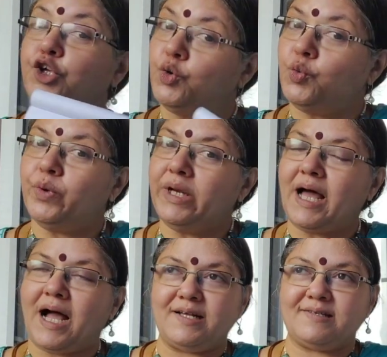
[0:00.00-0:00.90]
You will
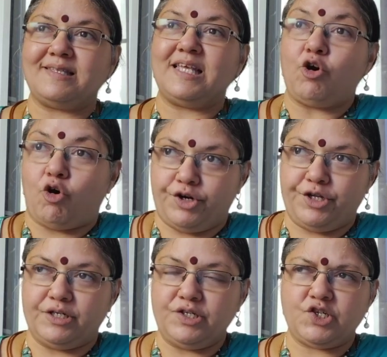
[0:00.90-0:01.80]
ask the
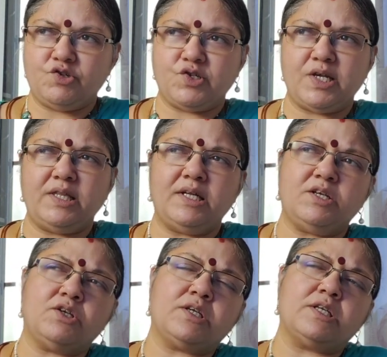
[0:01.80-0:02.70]
audience to say that